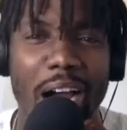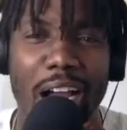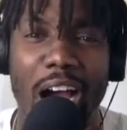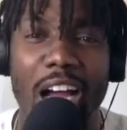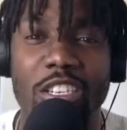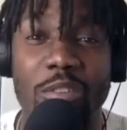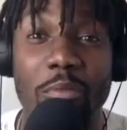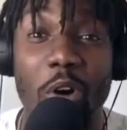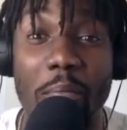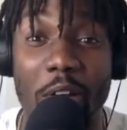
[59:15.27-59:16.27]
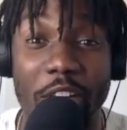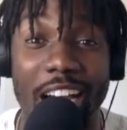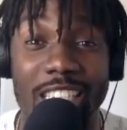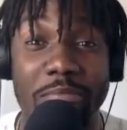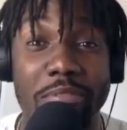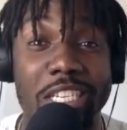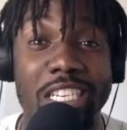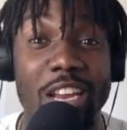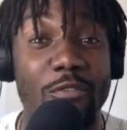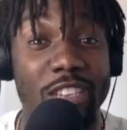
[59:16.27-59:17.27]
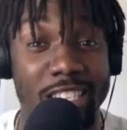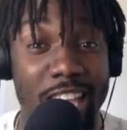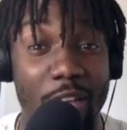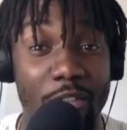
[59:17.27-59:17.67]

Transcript: God, Jamal Murray got some shit for Steph.